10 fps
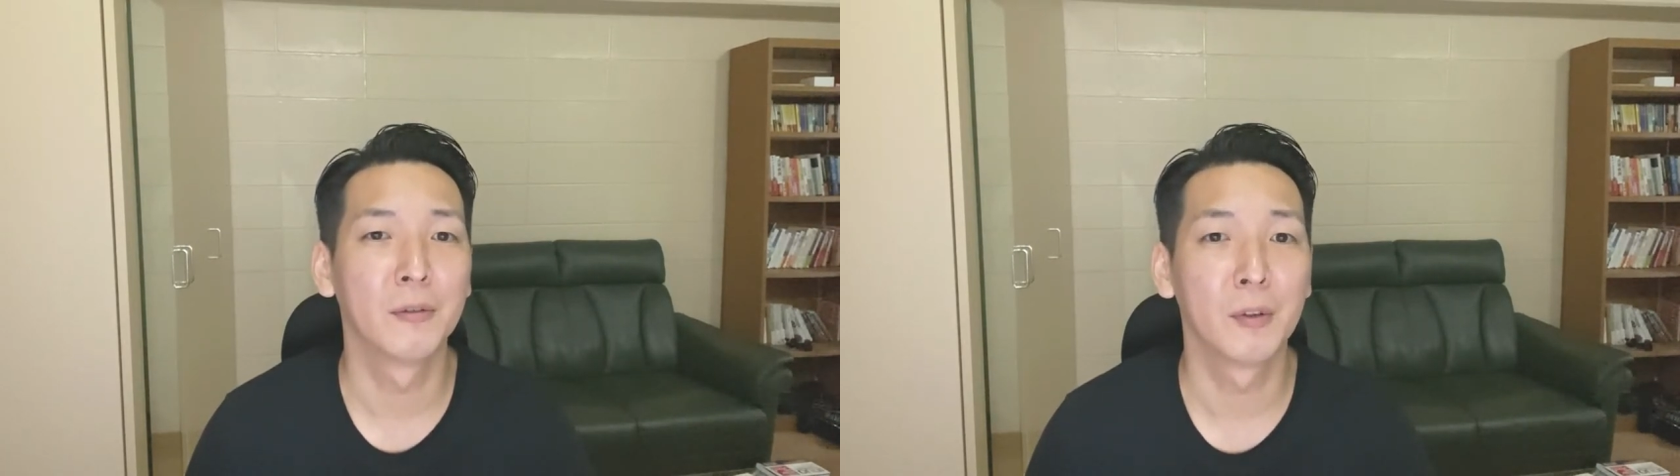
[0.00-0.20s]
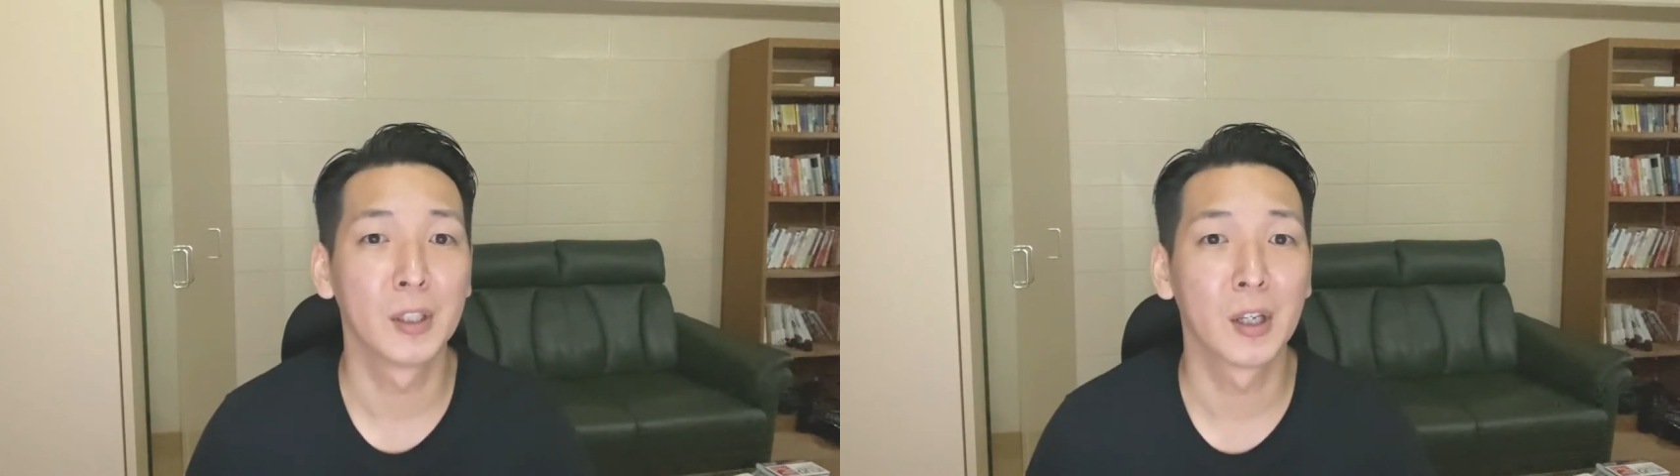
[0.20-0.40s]

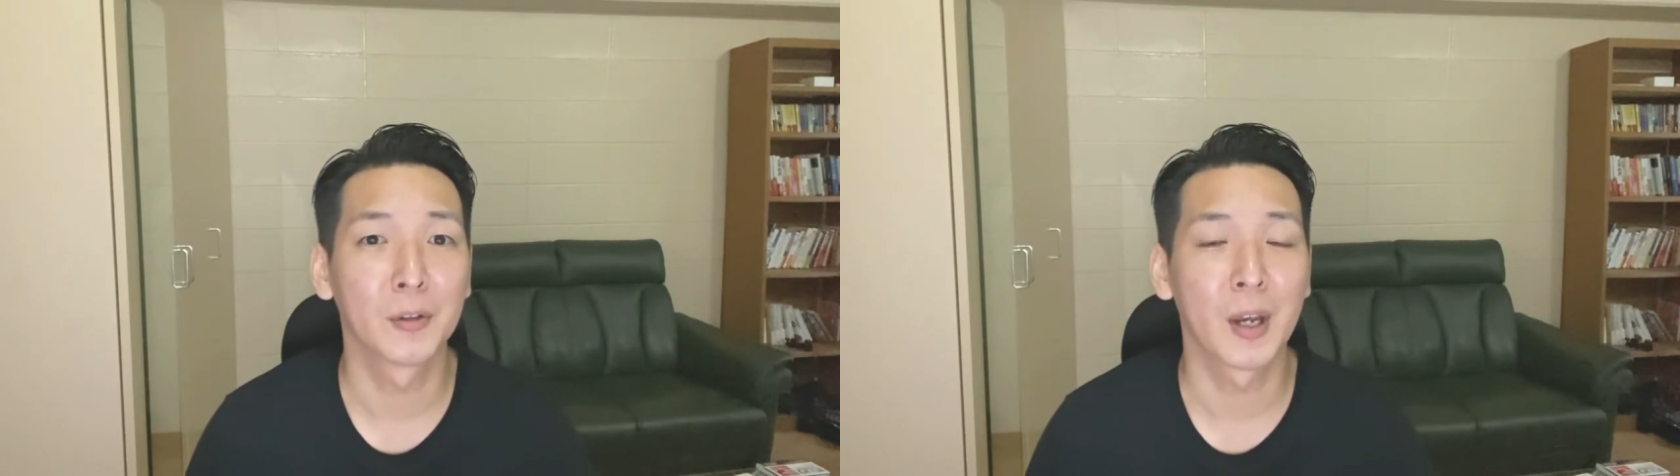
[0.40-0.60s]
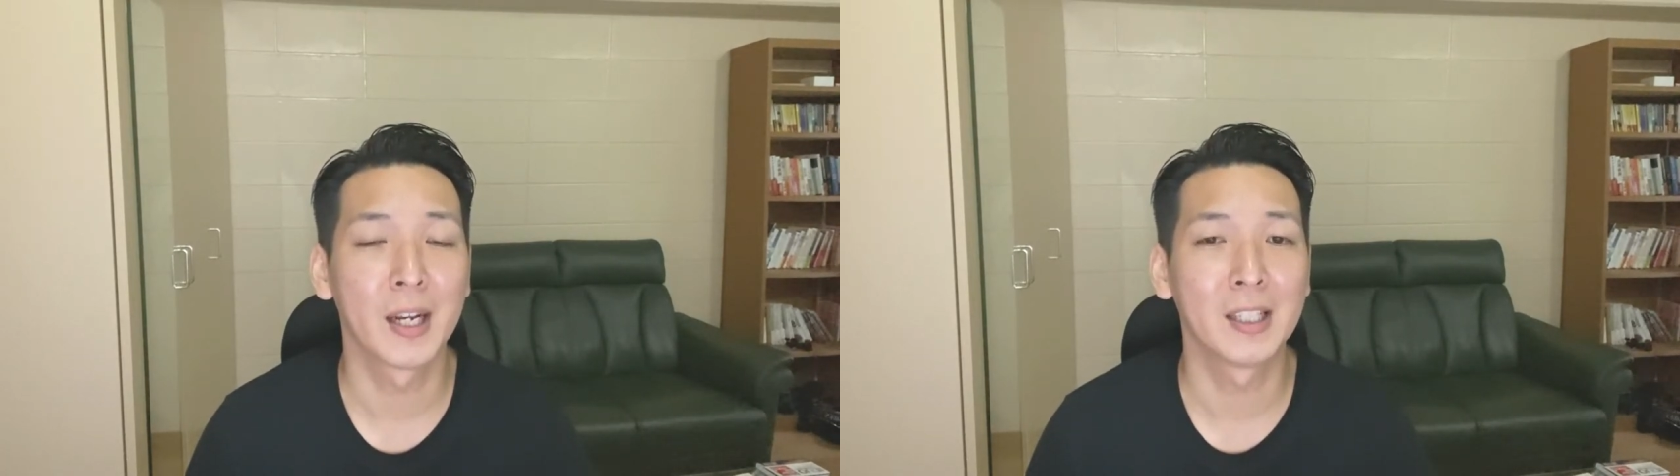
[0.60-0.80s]

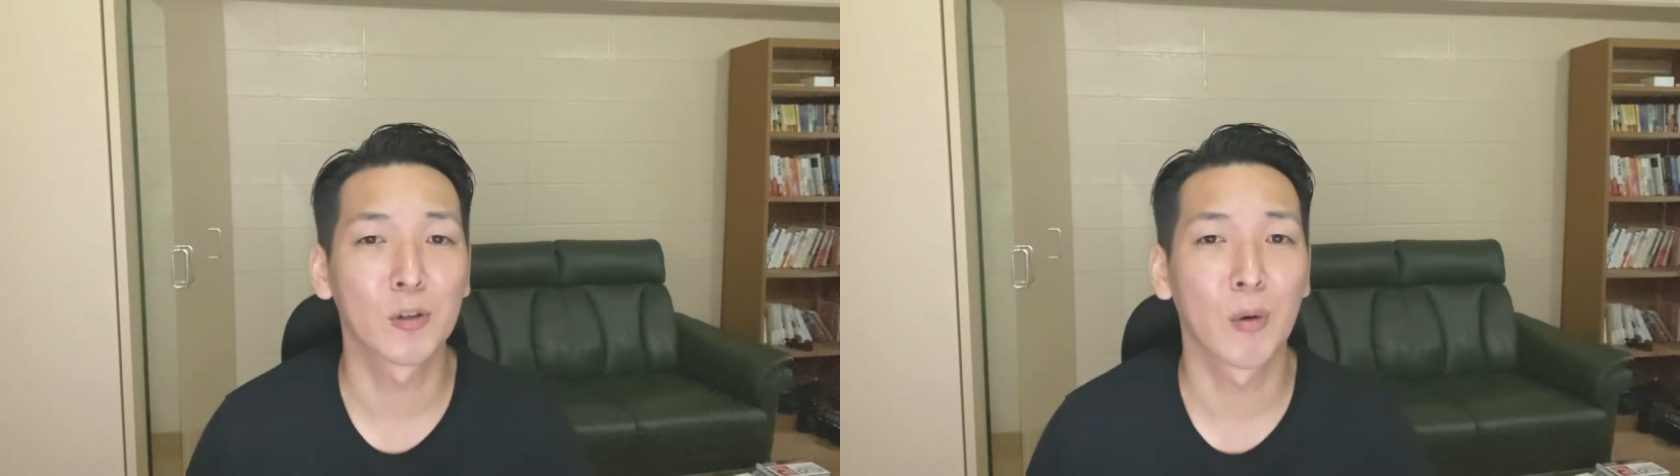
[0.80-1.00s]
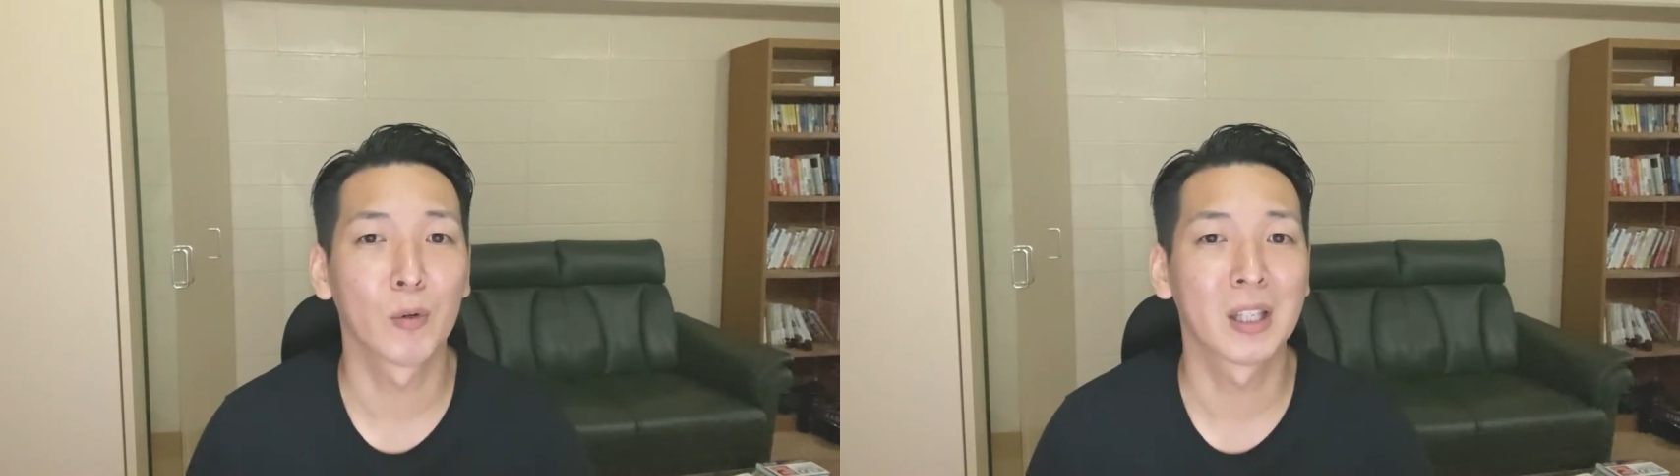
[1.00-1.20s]
without any
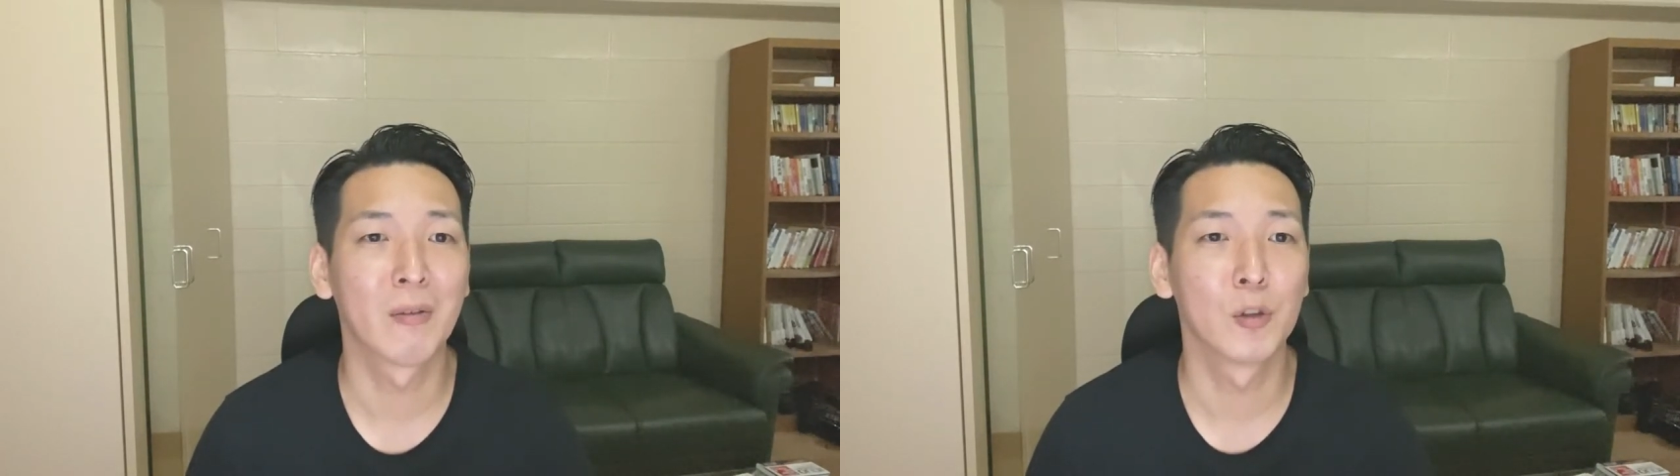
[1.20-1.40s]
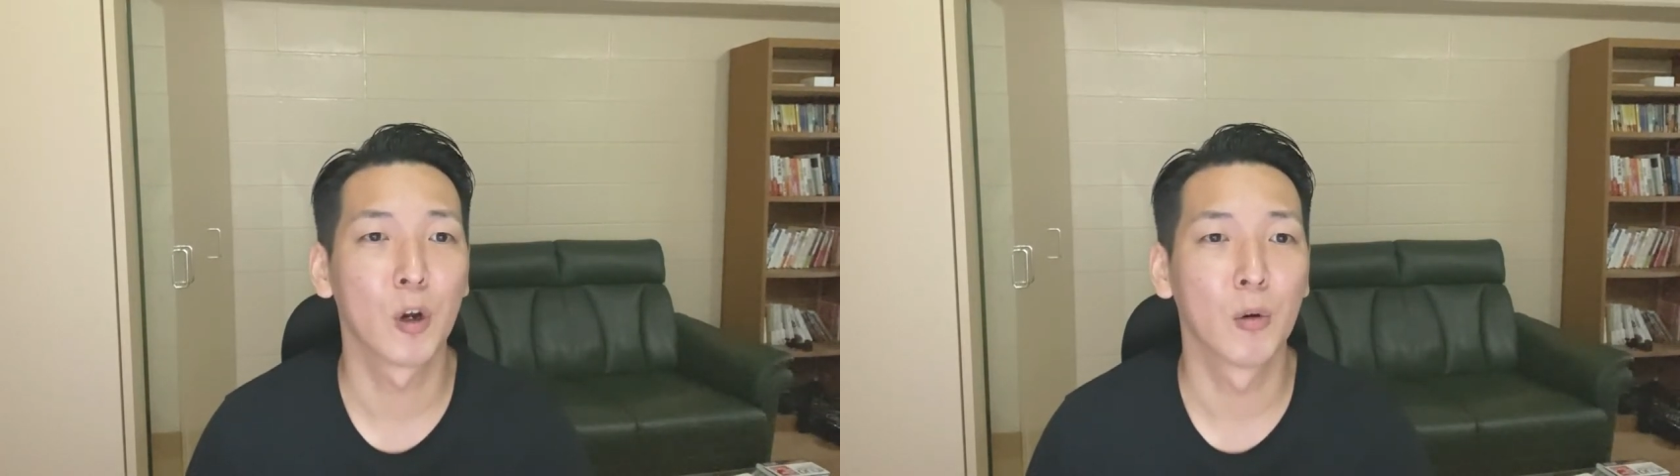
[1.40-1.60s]

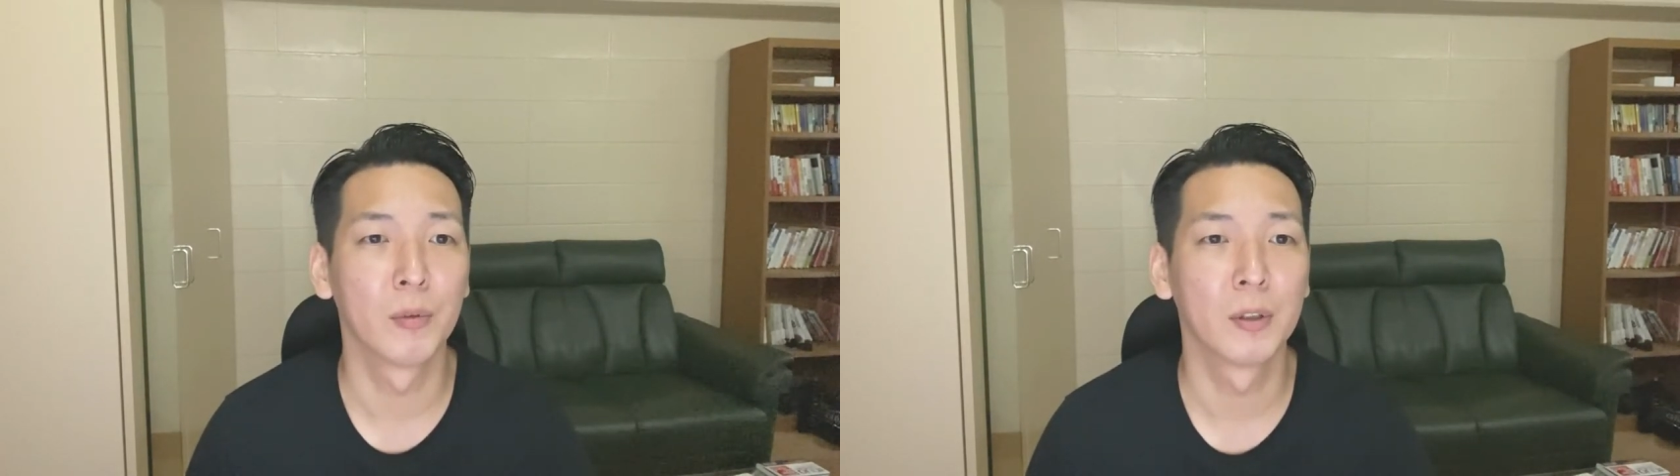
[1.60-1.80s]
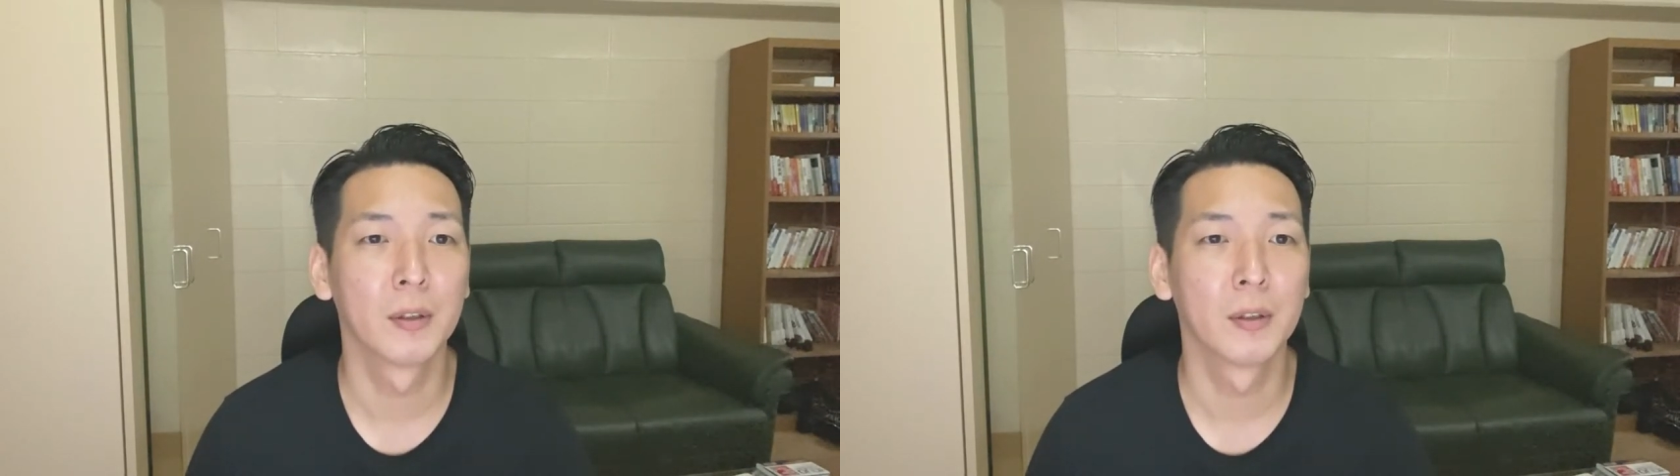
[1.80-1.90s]
troublesome job.